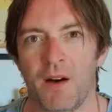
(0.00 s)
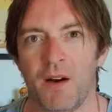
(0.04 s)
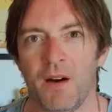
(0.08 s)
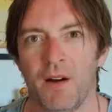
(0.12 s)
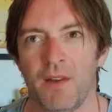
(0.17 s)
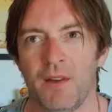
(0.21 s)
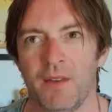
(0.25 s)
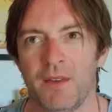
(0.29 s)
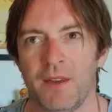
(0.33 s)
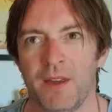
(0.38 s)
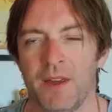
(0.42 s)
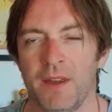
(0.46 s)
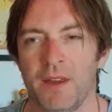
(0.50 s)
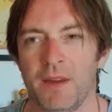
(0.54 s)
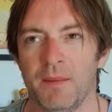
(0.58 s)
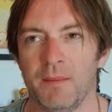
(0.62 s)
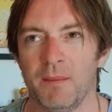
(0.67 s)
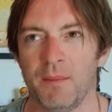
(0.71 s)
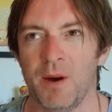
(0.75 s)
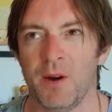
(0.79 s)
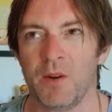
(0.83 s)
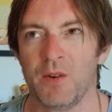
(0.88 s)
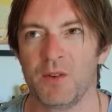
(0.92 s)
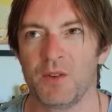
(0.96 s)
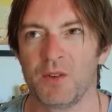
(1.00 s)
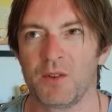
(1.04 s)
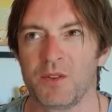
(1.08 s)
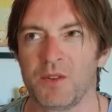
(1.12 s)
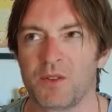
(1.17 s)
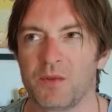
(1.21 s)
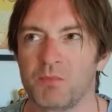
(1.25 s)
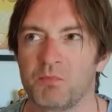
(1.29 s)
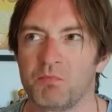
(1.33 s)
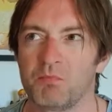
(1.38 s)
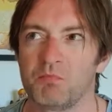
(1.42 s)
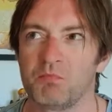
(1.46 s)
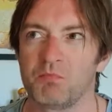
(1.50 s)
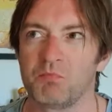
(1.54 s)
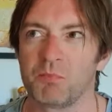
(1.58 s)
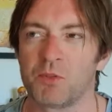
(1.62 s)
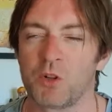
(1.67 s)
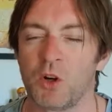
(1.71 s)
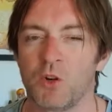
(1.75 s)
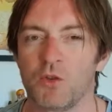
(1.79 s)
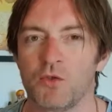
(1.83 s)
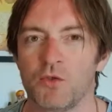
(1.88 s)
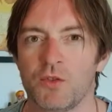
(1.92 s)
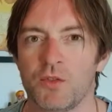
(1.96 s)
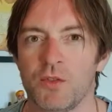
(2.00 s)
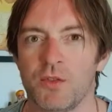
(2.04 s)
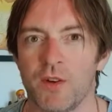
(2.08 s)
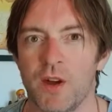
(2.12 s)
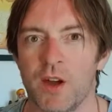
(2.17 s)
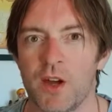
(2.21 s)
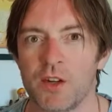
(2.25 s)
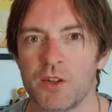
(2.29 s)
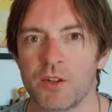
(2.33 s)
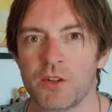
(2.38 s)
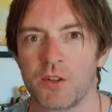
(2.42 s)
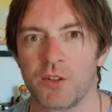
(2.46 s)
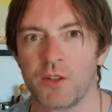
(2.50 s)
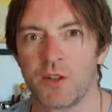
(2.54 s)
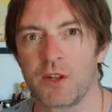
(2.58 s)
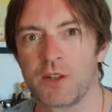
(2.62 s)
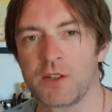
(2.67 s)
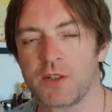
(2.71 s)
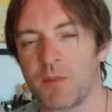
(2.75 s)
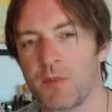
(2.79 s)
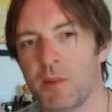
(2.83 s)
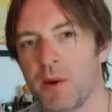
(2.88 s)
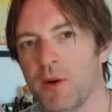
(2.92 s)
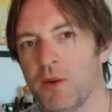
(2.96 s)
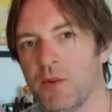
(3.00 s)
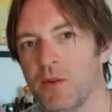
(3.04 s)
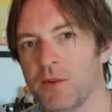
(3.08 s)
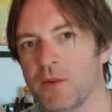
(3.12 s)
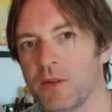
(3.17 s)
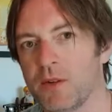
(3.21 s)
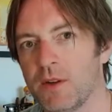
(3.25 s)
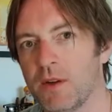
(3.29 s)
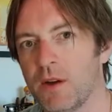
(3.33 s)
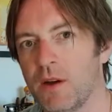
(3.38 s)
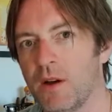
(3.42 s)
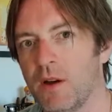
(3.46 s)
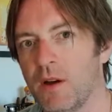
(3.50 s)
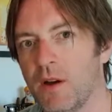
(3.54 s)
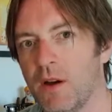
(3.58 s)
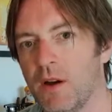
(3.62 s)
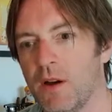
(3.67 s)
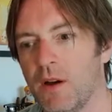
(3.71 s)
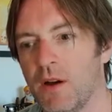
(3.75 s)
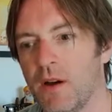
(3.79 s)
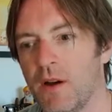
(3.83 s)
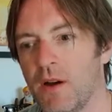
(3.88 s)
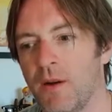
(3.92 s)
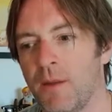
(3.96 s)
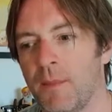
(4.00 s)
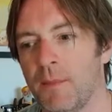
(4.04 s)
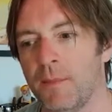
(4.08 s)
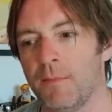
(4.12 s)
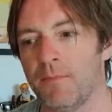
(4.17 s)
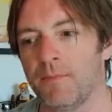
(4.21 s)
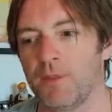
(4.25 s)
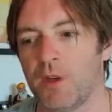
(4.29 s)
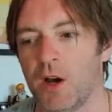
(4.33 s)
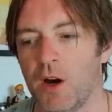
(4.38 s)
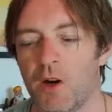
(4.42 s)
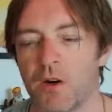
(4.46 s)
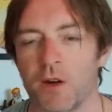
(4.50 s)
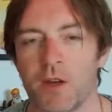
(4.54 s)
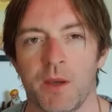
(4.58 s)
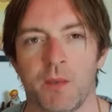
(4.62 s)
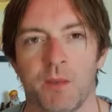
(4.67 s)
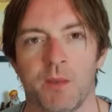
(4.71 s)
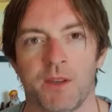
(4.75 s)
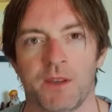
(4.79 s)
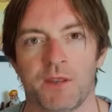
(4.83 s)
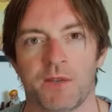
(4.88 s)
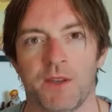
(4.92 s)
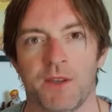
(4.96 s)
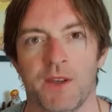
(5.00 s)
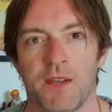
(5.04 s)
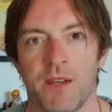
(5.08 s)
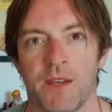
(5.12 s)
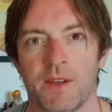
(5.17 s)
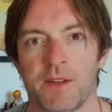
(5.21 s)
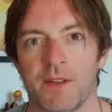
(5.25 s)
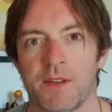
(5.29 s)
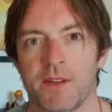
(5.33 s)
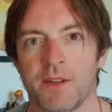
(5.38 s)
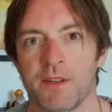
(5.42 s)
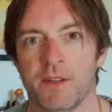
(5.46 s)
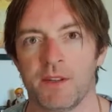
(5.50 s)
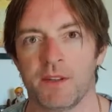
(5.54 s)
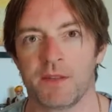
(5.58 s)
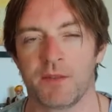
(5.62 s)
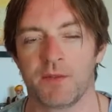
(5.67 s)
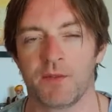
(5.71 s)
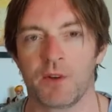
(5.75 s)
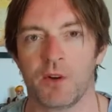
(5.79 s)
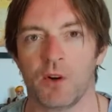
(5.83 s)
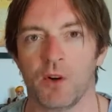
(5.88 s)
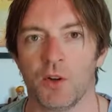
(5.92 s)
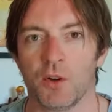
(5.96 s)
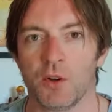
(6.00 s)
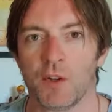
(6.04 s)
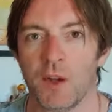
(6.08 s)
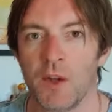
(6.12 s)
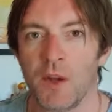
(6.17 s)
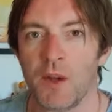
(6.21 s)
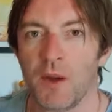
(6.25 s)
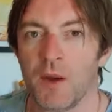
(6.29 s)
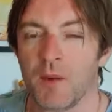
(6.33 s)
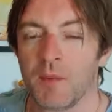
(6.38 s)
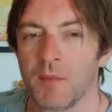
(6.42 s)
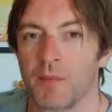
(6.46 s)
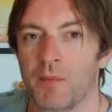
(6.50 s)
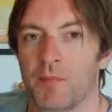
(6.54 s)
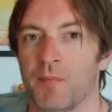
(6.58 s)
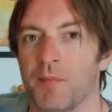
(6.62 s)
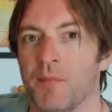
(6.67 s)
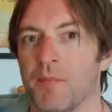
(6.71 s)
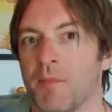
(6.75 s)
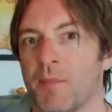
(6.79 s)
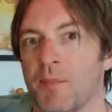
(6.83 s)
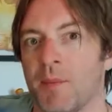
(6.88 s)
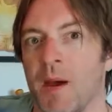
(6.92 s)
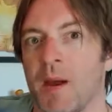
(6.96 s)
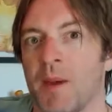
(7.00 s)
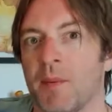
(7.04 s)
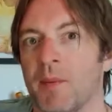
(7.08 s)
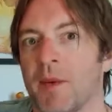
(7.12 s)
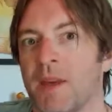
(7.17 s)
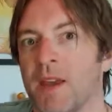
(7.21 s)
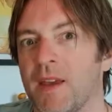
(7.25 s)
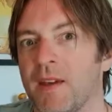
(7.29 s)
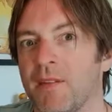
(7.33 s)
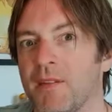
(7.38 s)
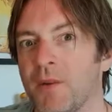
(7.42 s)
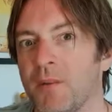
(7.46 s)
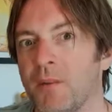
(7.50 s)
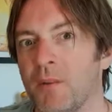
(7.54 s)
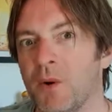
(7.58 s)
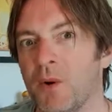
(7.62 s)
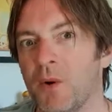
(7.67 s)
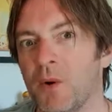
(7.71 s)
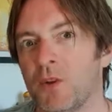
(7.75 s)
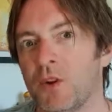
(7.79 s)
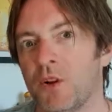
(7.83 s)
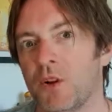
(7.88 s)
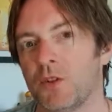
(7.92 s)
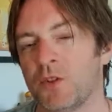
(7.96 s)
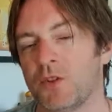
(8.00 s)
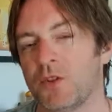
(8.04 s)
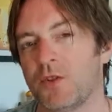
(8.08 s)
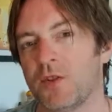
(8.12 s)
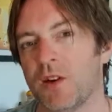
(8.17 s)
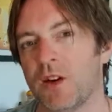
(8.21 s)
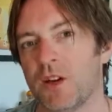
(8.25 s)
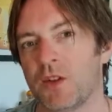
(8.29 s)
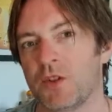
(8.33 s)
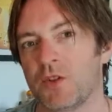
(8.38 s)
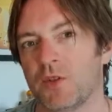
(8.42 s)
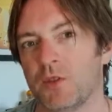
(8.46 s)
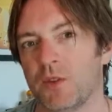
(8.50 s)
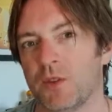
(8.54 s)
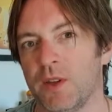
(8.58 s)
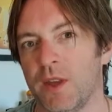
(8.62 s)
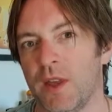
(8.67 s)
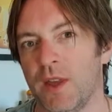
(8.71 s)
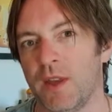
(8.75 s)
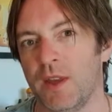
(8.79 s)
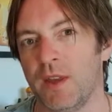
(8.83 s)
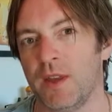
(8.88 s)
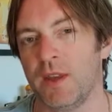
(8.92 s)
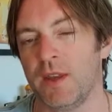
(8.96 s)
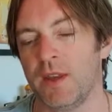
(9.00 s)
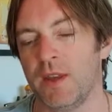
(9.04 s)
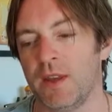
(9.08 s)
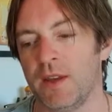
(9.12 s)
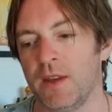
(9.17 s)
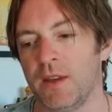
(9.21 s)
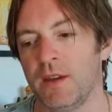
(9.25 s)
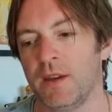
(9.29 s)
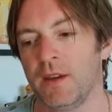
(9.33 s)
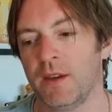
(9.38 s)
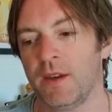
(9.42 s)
the most controversial, I suppose, arguments for the existence of God. Maybe even more controversial than the